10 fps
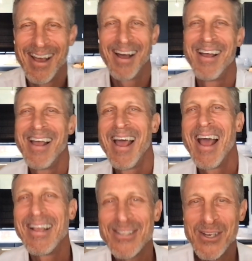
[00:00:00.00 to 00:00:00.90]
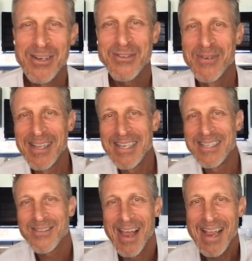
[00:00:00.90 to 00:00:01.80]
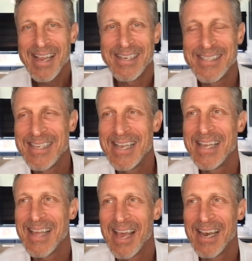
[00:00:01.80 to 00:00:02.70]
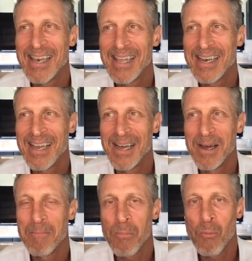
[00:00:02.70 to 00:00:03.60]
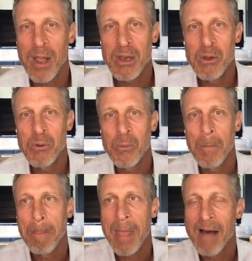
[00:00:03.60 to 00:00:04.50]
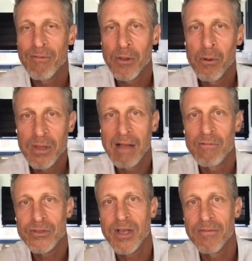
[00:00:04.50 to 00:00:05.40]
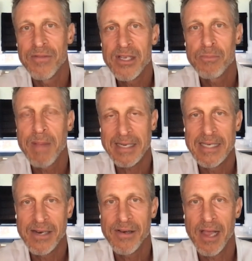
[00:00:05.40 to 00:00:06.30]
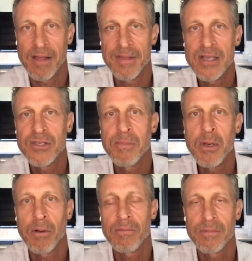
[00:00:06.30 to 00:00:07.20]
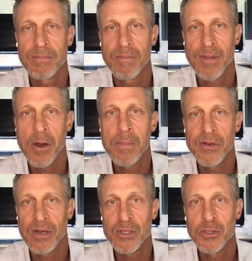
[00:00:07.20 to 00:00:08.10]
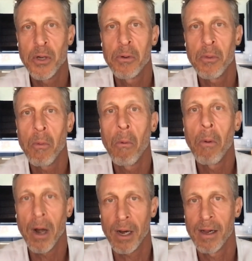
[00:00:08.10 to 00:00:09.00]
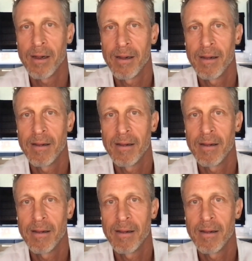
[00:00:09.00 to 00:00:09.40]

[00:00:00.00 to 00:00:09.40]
and uh, and so it's really striking to see that that um, when you have low levels of this bacteria, these immunotherapy drugs don't work.